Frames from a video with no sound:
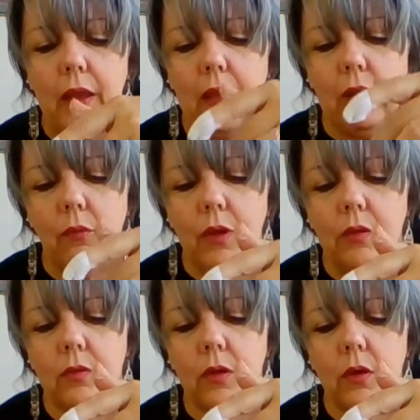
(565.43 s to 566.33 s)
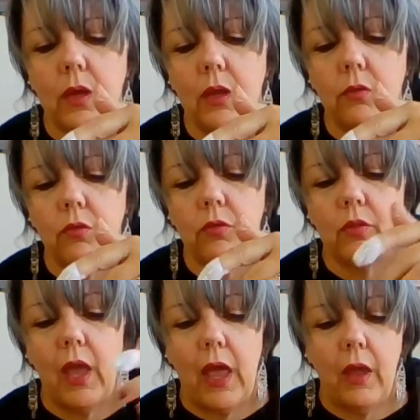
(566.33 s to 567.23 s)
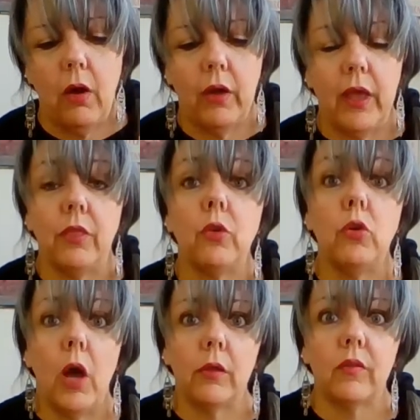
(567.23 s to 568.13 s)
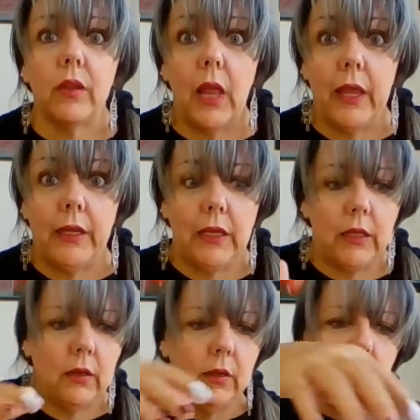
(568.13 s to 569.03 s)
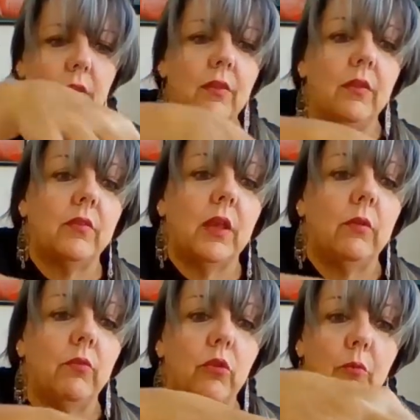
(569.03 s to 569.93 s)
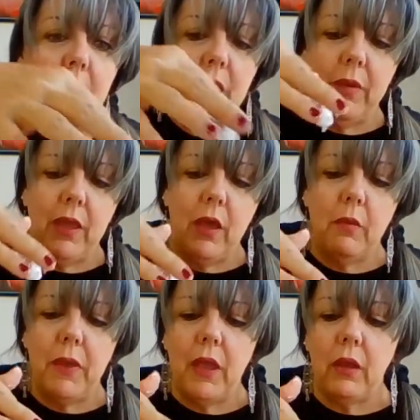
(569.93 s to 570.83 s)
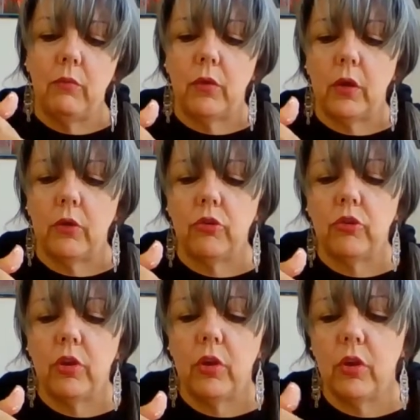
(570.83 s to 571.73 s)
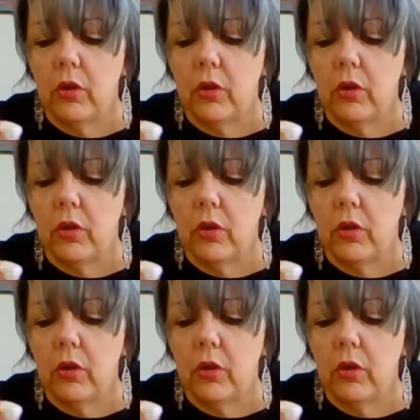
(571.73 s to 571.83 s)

anyways. Okay, stay. Okay, they're not sliding this time, so maybe a paintbrush